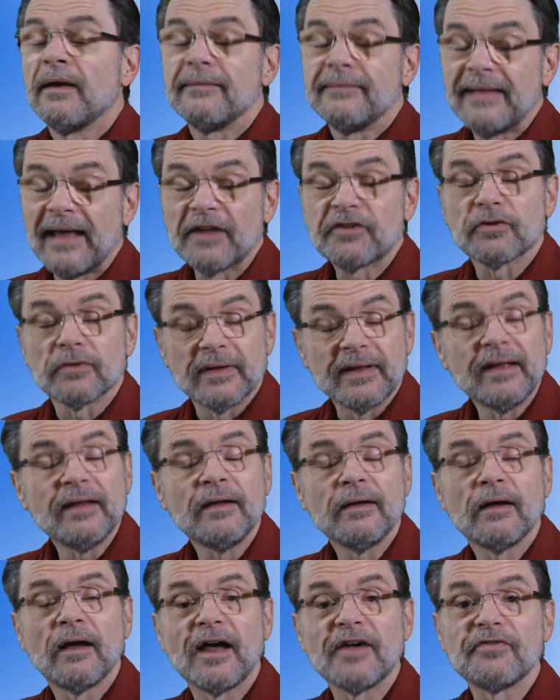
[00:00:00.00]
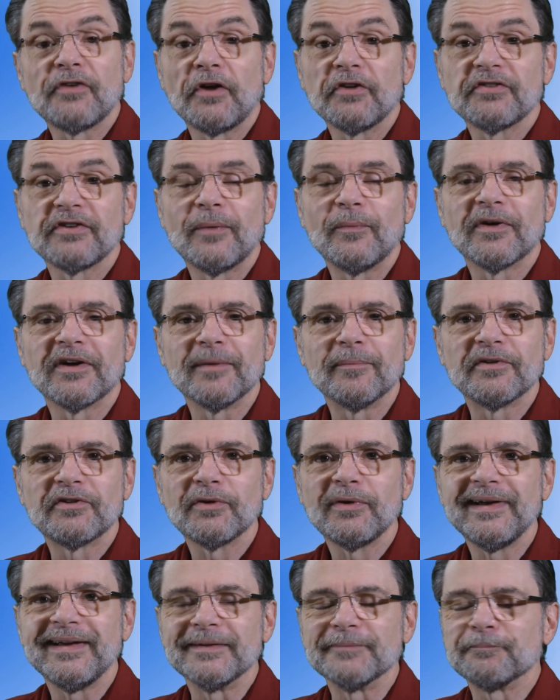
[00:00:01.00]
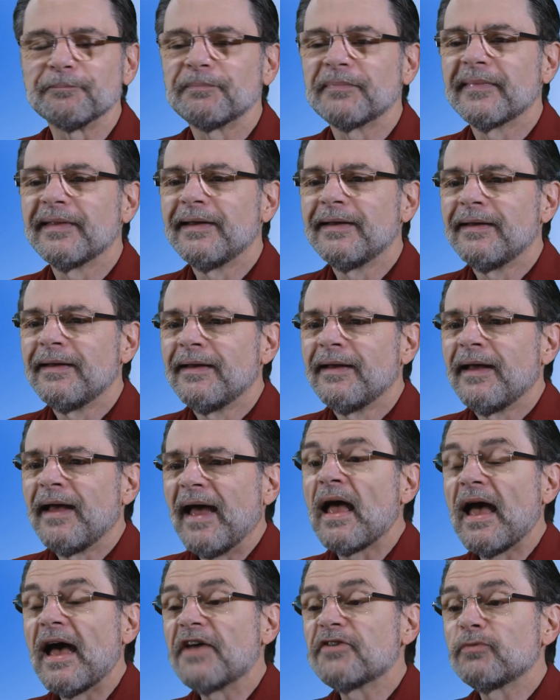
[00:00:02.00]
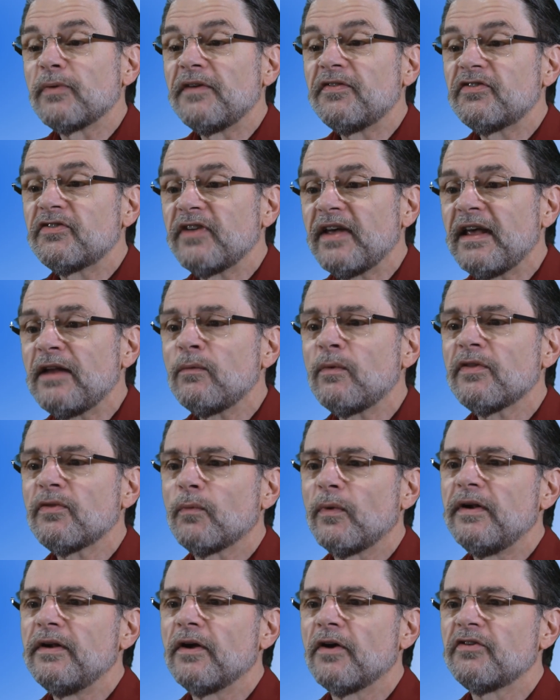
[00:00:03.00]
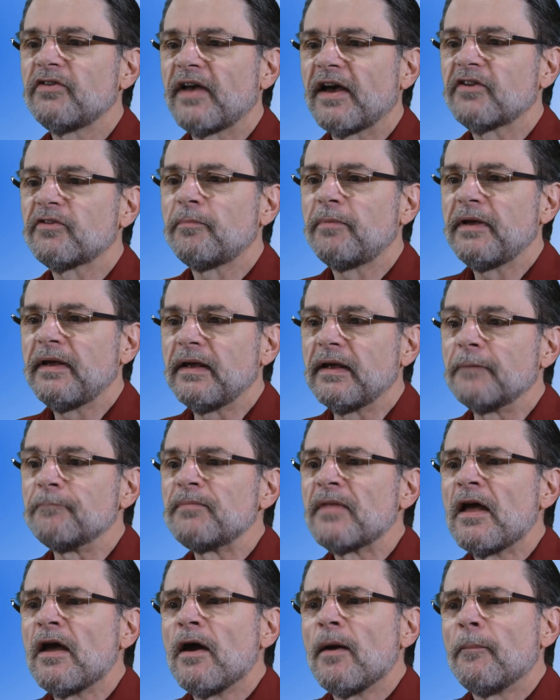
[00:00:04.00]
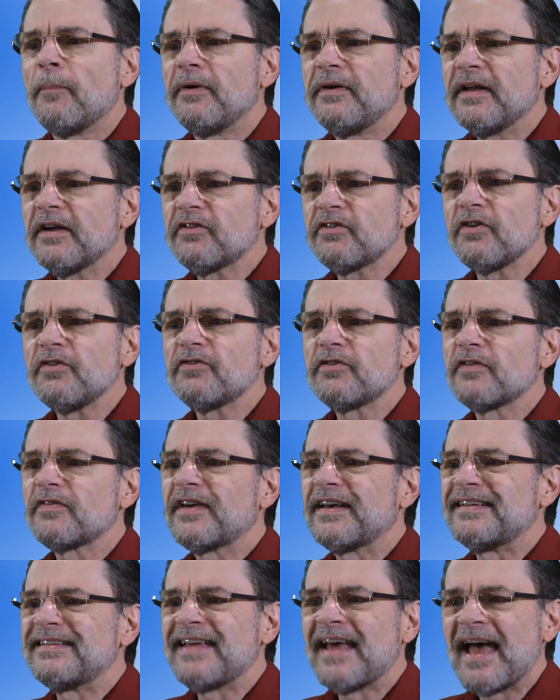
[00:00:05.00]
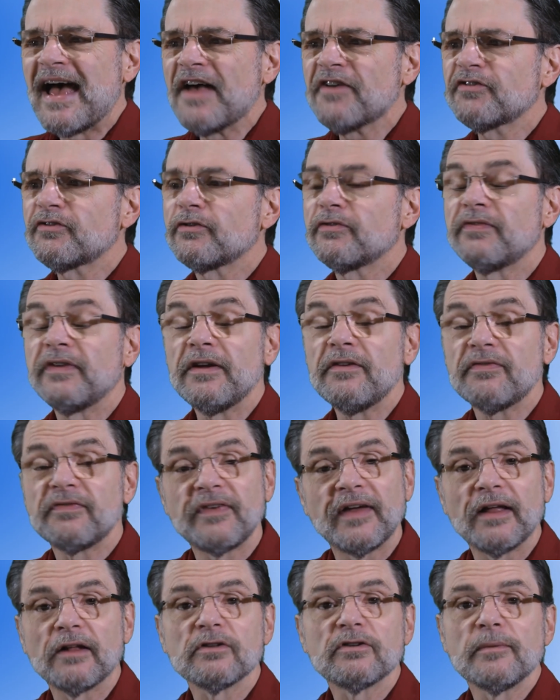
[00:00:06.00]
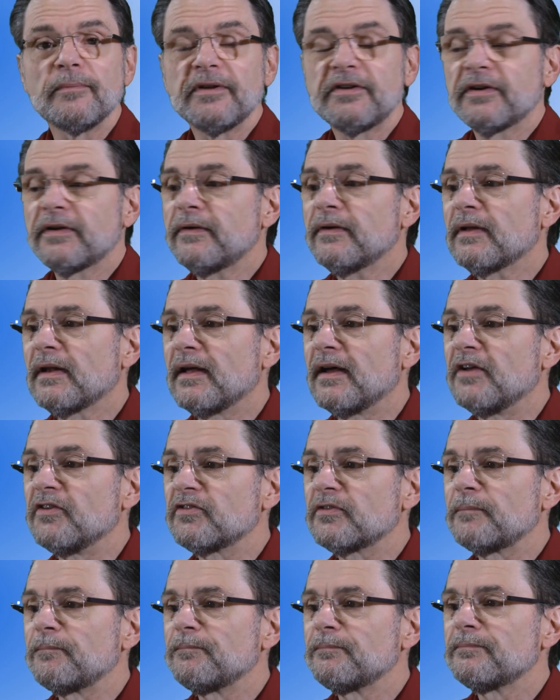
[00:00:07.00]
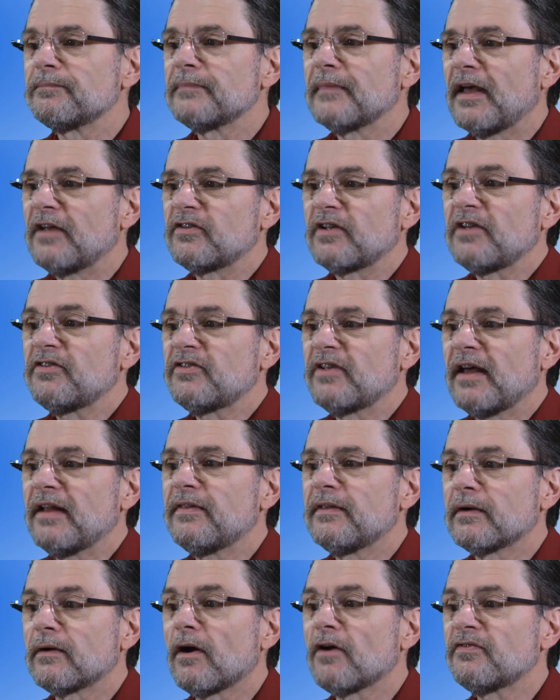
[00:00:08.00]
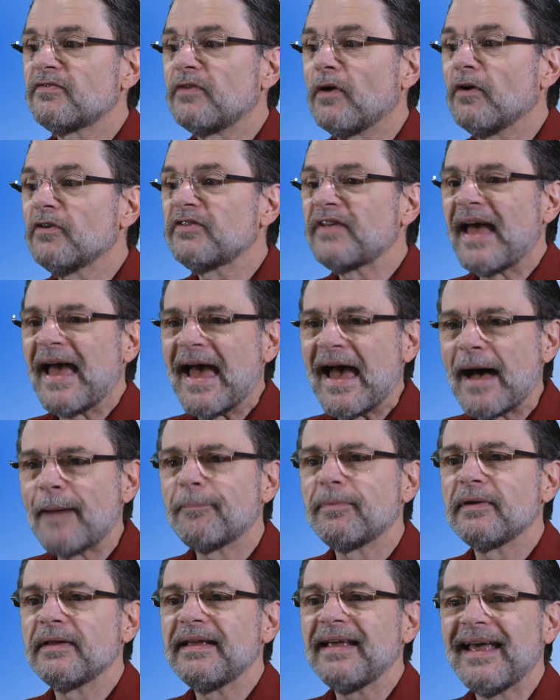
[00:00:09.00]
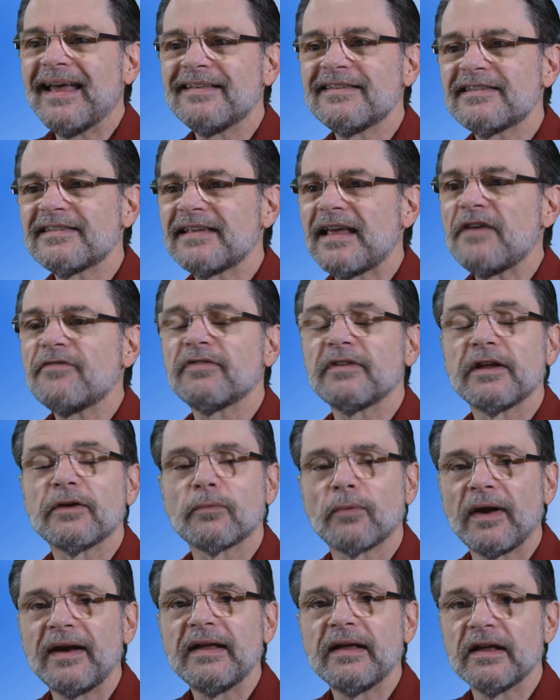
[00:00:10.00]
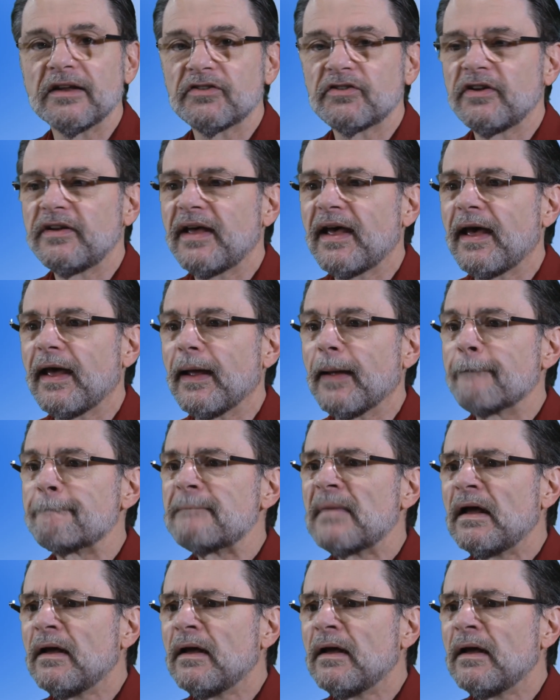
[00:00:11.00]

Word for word: Naturally, I fall somewhere in between. As we've seen with Windows X P, predictions of catastrophe fail to materialize. As I said, there are folks happily and safely running it today.